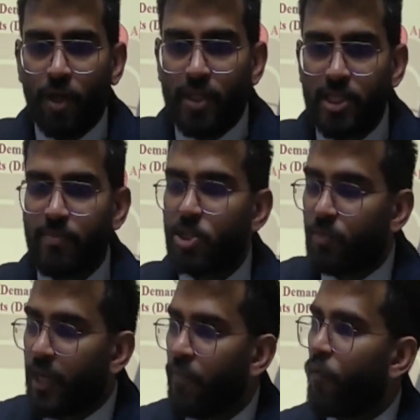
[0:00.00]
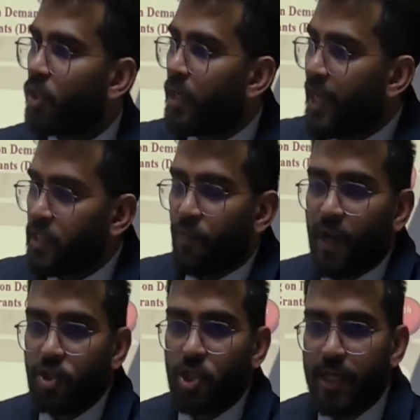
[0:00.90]
this much money for the next
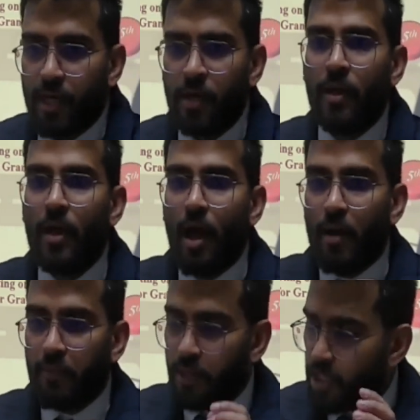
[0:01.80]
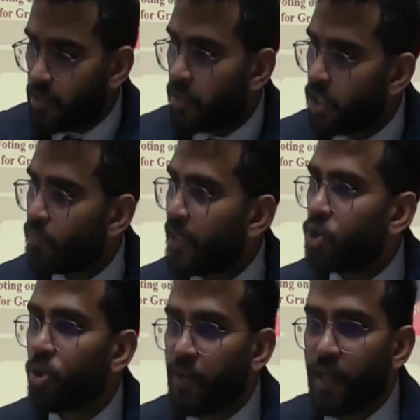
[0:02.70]
financial year. This money
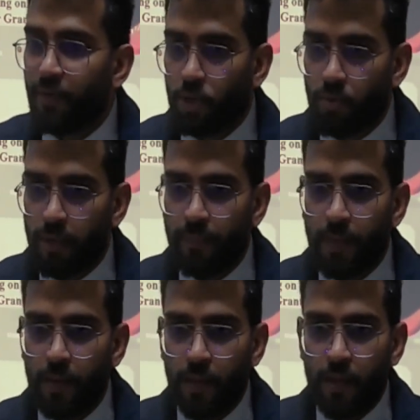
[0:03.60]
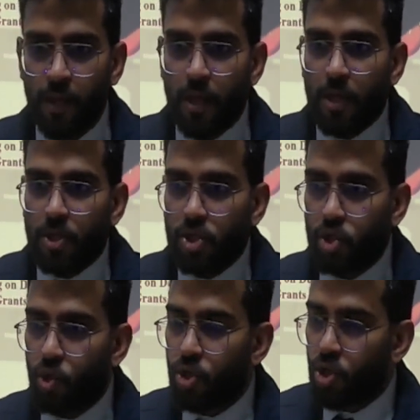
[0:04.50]
should be given to me.
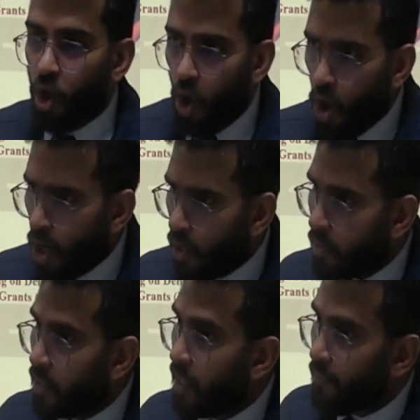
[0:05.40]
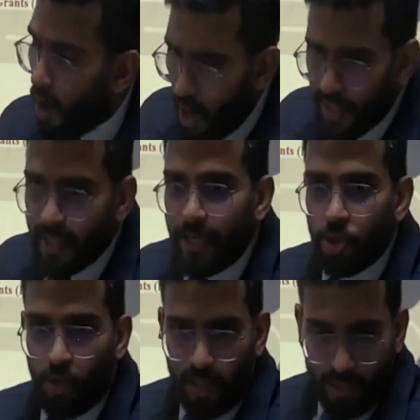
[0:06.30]
So your demand that
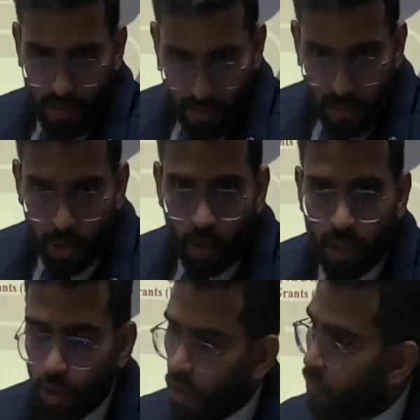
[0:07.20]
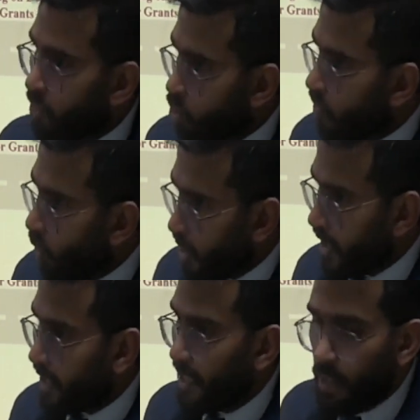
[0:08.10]
you are
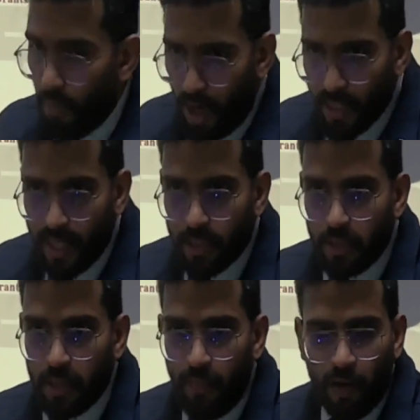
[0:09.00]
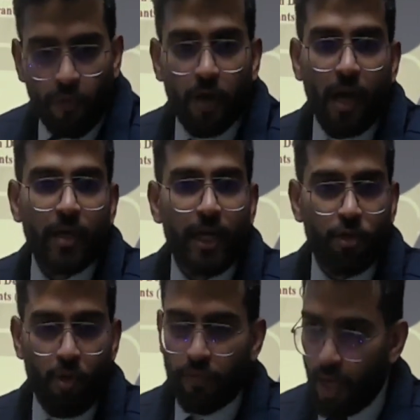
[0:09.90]
wanting, that demand for grant that
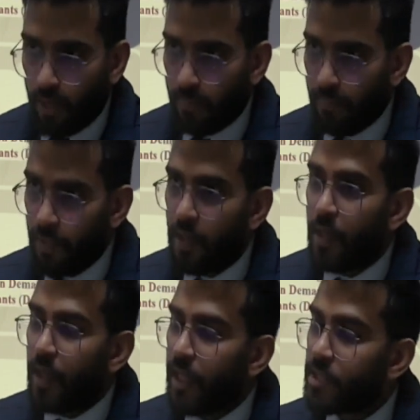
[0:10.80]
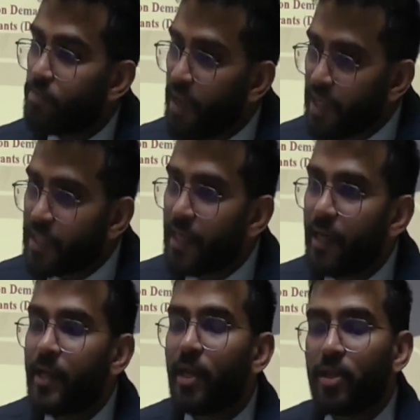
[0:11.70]
you have done is
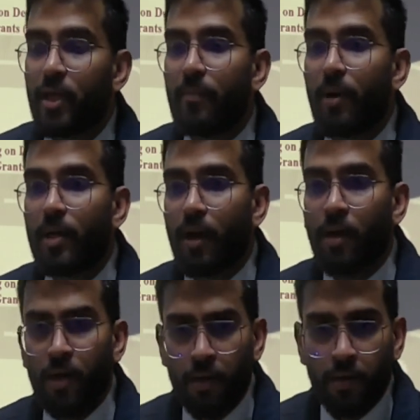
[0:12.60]
basically nothing but a